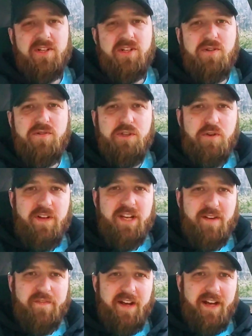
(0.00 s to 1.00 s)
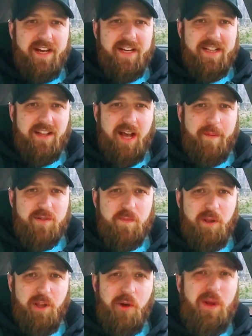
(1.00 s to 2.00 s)
issues you've identified in the comments
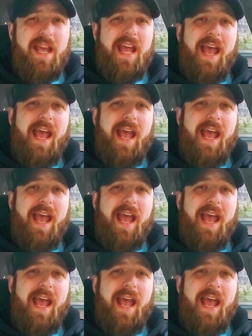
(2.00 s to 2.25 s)
below,